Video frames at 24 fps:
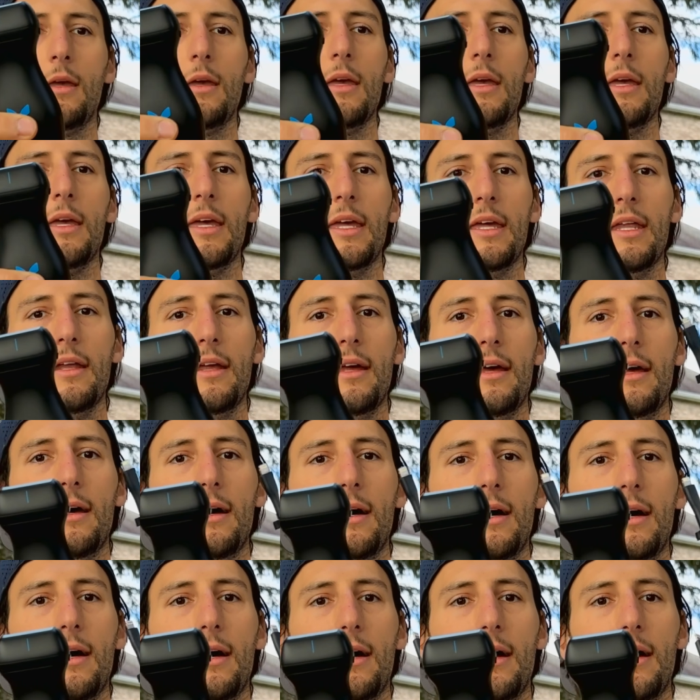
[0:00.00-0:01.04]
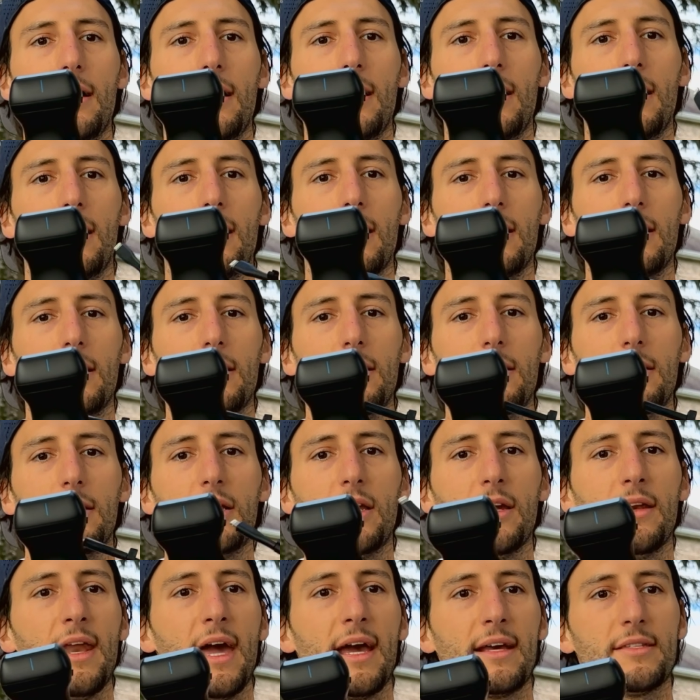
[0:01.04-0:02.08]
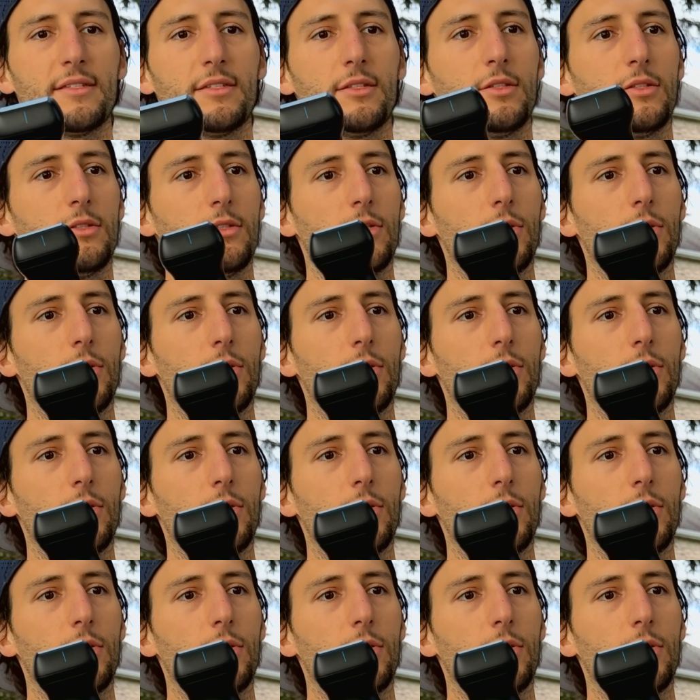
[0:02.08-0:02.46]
It connects